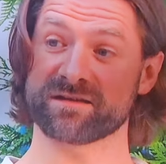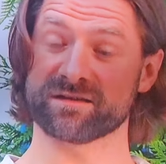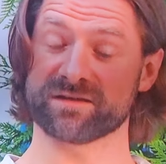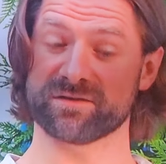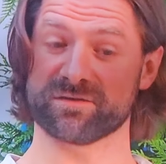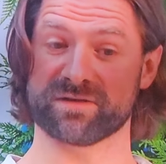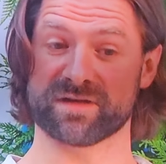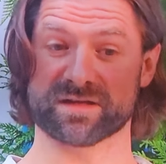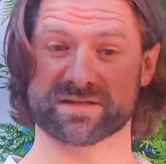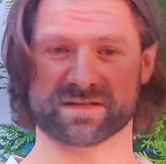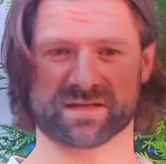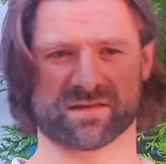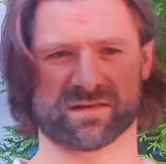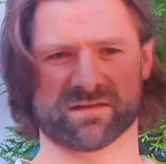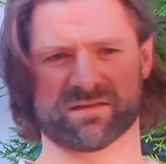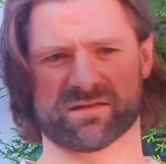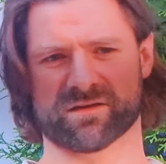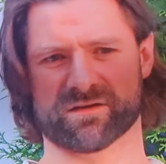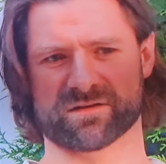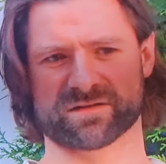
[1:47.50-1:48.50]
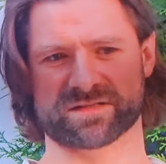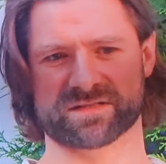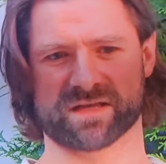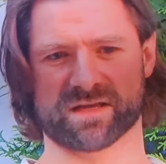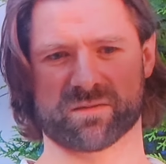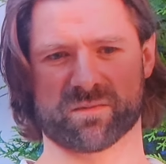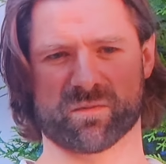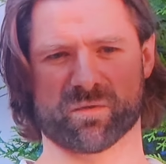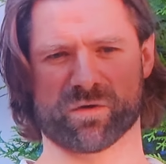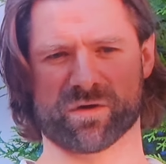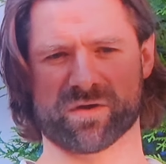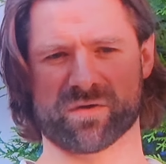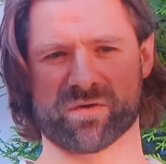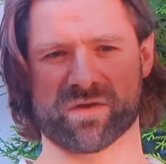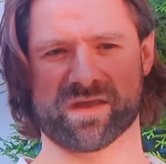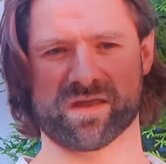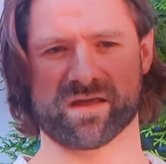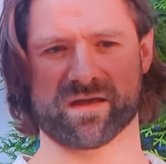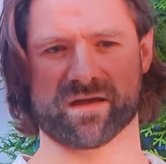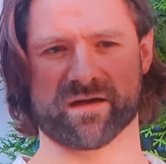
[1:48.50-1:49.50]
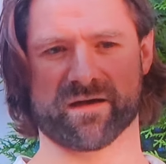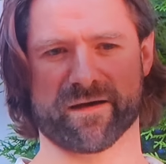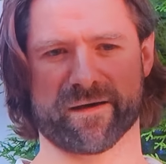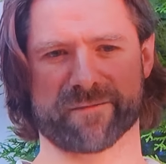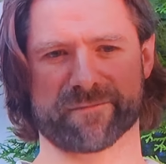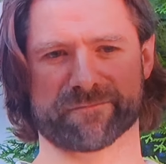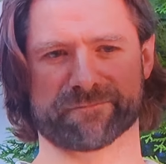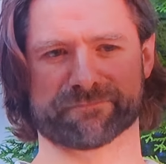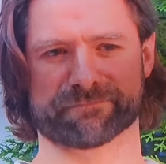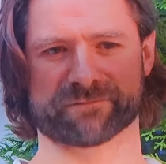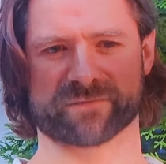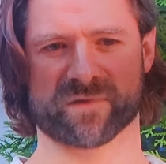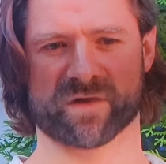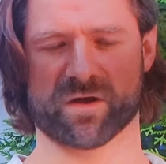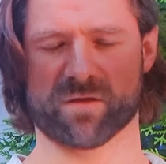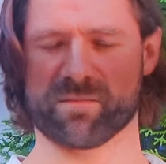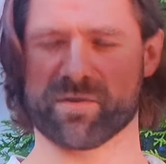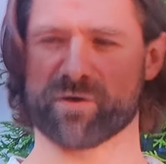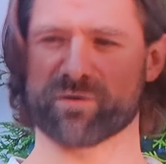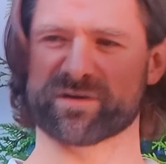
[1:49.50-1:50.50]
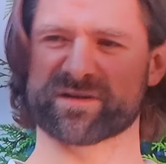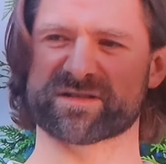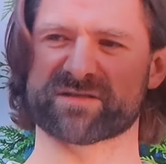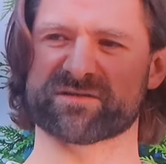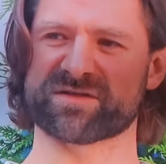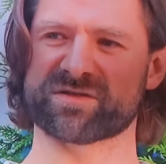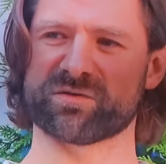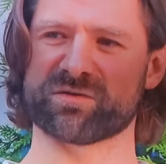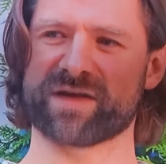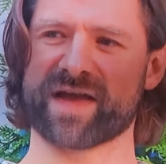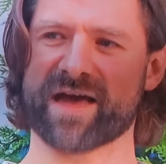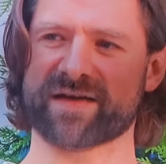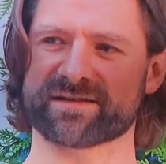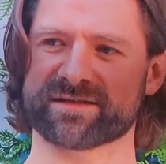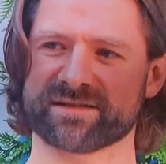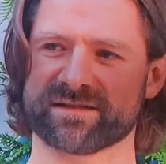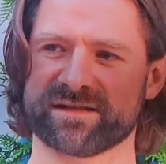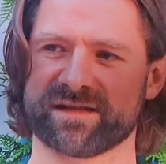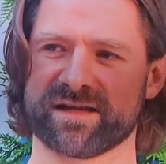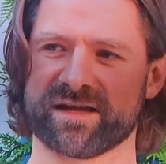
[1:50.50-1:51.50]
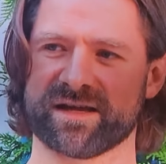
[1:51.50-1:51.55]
to do this. I think there's like more unique um, components of student housing